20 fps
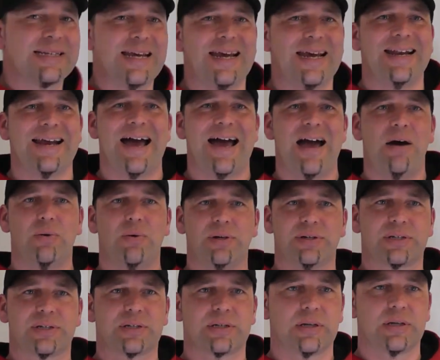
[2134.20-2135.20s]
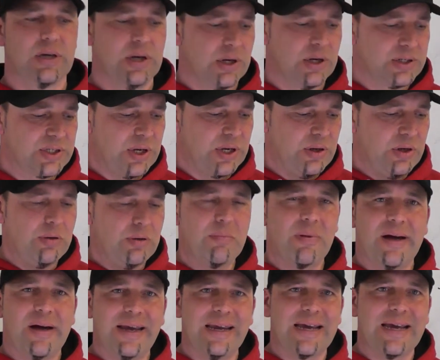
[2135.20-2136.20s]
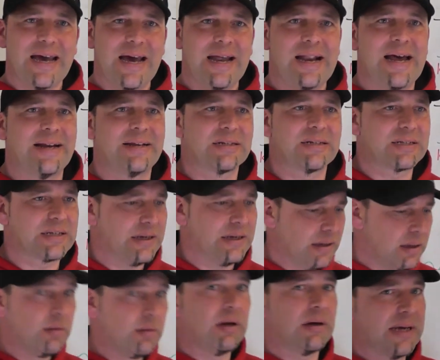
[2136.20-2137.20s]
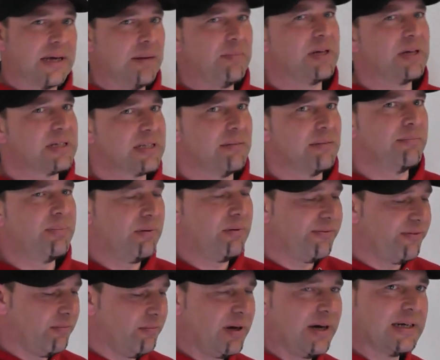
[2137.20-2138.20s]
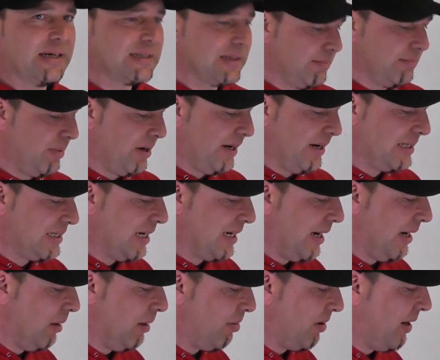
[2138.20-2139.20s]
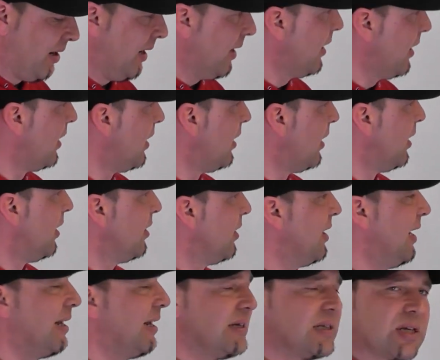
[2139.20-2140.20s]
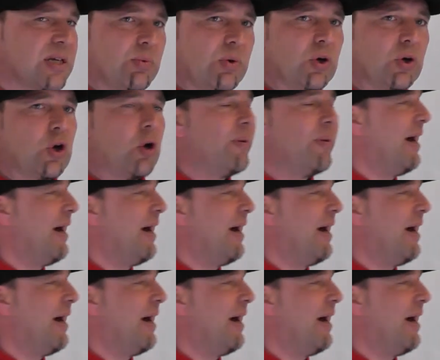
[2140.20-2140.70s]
in hours. So you might get an answer, and I'll keep this simple for my tiny brain. The answer will come